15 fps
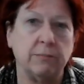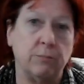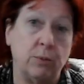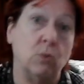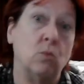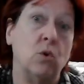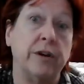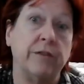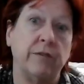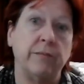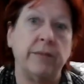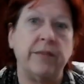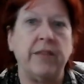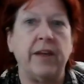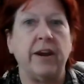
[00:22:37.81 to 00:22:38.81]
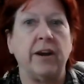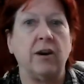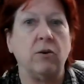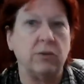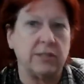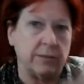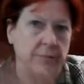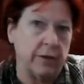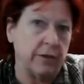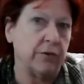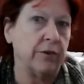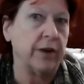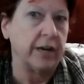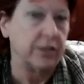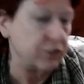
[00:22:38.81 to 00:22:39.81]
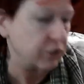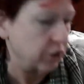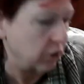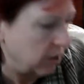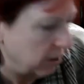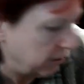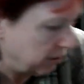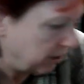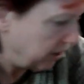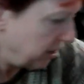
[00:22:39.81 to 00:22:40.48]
and put one of them in there with some other nice yarn.